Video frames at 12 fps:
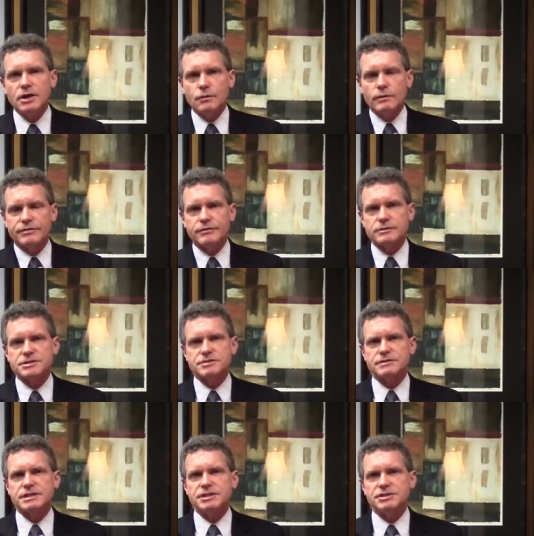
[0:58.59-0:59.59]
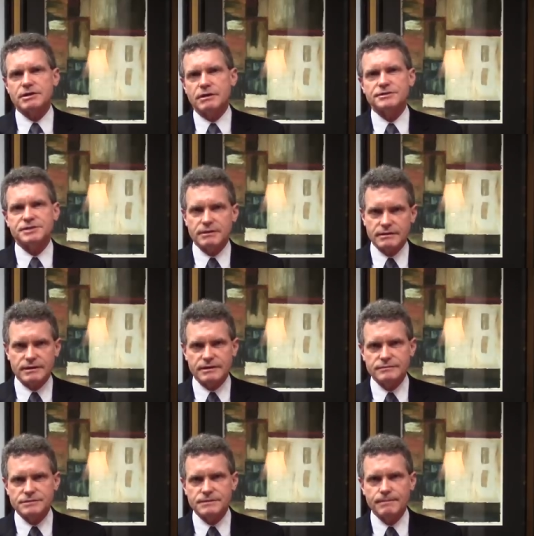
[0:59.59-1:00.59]
with your strategic
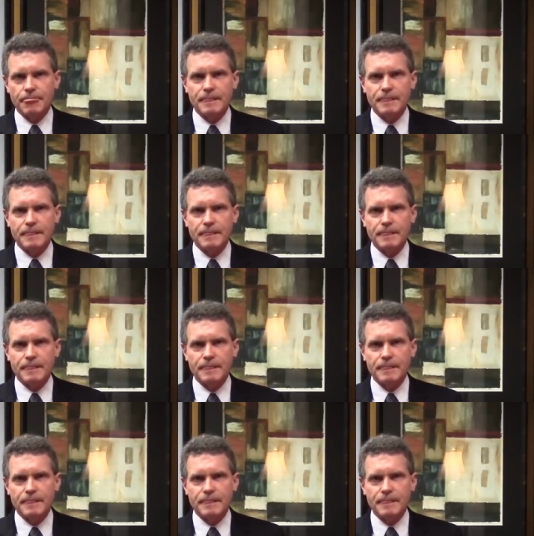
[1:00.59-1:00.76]
alternatives.